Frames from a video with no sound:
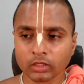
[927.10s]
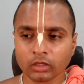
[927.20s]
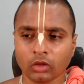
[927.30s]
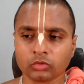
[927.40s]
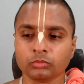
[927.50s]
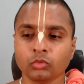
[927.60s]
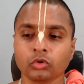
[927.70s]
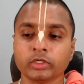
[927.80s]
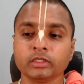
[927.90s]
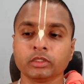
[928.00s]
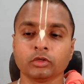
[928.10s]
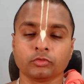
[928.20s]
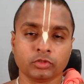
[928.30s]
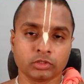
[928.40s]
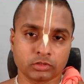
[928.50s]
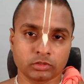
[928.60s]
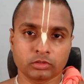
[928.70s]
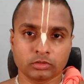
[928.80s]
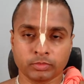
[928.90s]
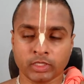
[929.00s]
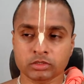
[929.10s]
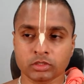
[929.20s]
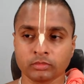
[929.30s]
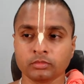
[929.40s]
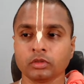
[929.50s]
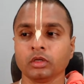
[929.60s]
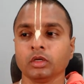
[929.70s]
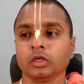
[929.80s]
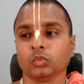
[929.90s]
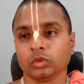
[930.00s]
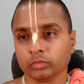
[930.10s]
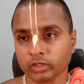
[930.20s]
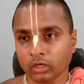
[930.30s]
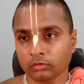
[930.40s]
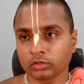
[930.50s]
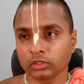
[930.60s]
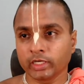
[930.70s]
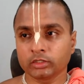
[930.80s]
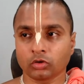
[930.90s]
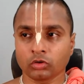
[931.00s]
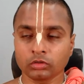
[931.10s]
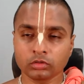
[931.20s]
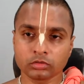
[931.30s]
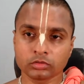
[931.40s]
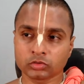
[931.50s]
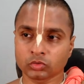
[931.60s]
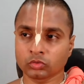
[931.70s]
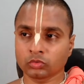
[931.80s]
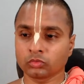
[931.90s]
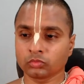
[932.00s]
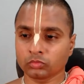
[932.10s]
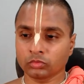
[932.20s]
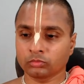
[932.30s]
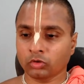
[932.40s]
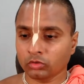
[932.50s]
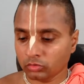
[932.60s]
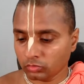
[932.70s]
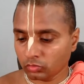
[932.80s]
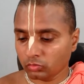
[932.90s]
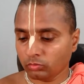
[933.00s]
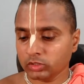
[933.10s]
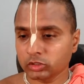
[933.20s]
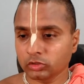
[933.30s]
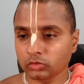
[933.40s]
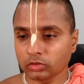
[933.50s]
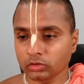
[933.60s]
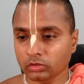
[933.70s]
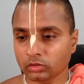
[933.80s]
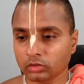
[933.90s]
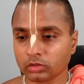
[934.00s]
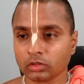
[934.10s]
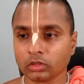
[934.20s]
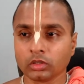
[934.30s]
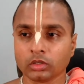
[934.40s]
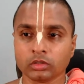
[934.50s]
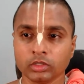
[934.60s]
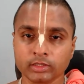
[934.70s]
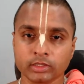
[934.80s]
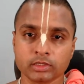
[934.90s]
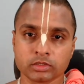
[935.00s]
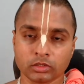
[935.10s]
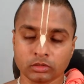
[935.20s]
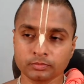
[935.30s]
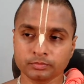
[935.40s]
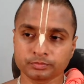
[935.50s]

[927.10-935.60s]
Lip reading: Now, the more detail of this pastime will be covered later on, so I'm not going to go much into the details here.